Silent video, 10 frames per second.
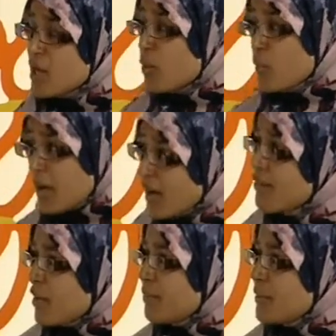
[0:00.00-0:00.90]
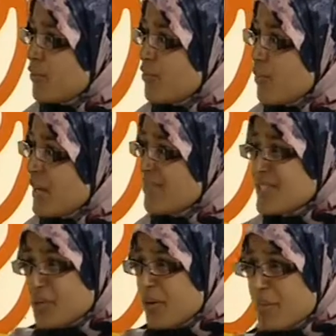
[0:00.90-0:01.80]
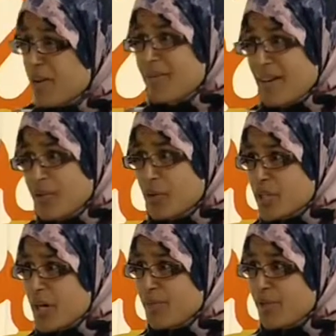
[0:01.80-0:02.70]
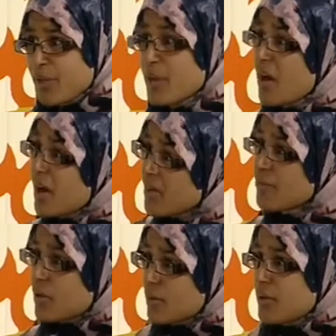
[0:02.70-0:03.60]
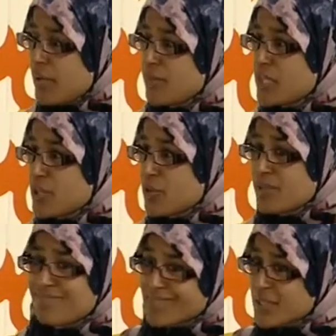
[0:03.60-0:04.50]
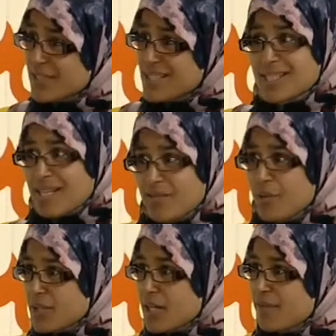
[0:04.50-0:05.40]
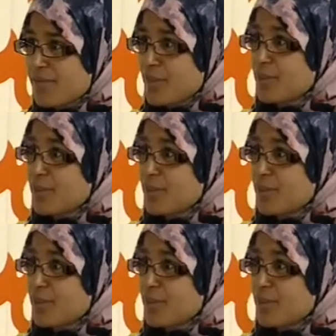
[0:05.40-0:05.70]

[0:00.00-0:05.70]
Well, I've got a beautiful wife. Sorry, bruv, I haven't got time for you. I've got lovely children. Sorry, sis, I haven't got time for you.